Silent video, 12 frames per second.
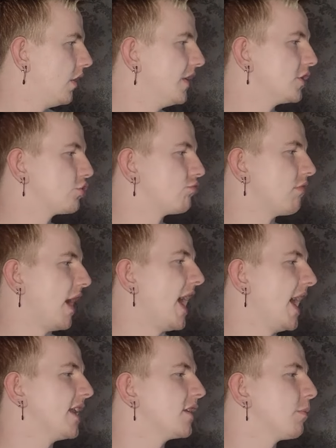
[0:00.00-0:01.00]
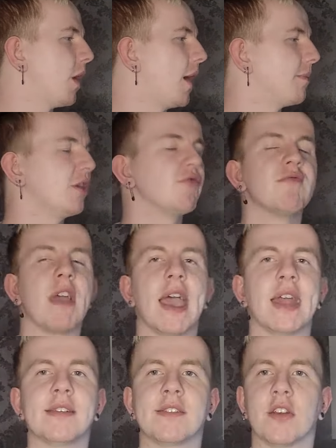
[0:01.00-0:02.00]
This red is popping.
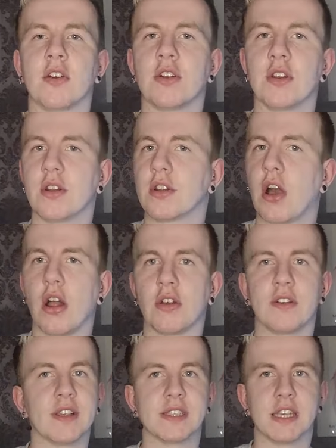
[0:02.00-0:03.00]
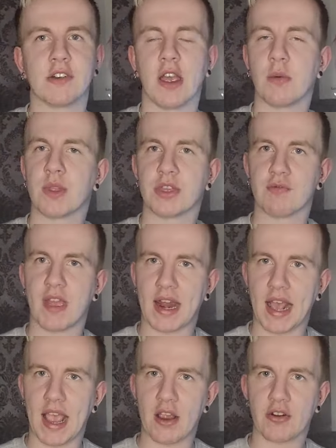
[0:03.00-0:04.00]
Red is her color this era with the
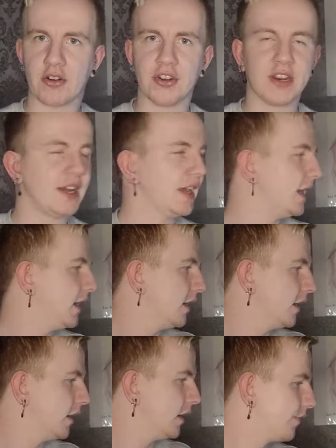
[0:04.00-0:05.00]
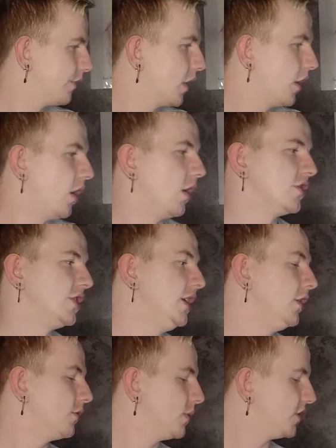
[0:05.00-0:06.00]
red hair and Houdini. She
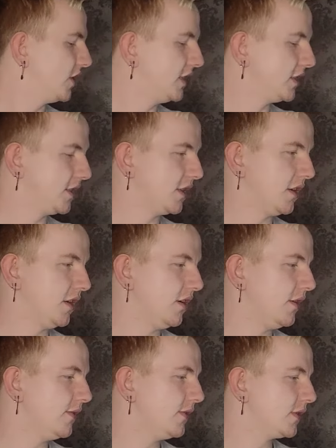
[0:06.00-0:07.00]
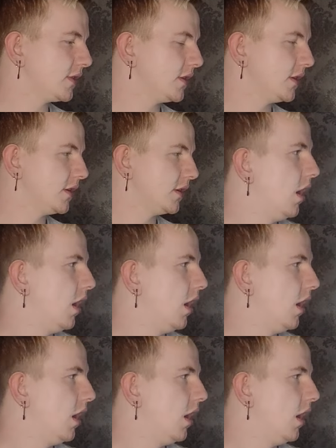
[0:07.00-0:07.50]
knows what she deserves.